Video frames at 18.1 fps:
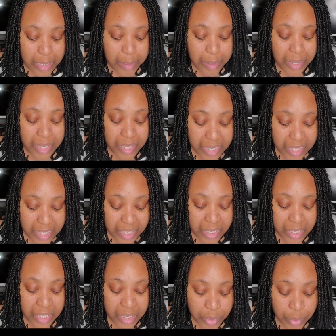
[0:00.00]

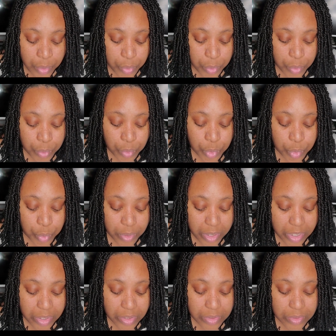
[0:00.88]
he who
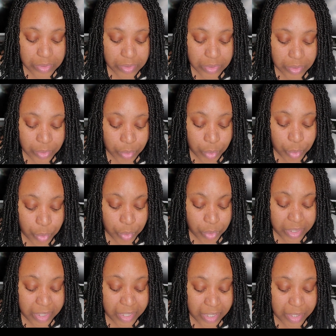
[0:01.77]
does
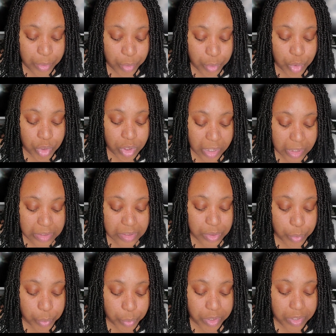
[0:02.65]

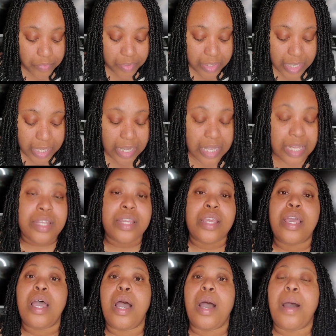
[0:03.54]
the will of God
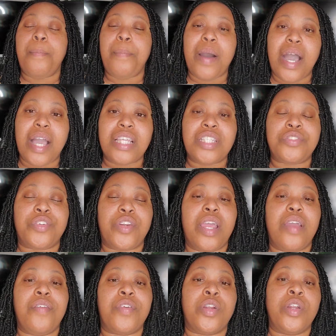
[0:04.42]
abides
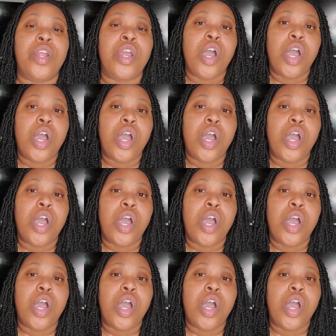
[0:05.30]
forever.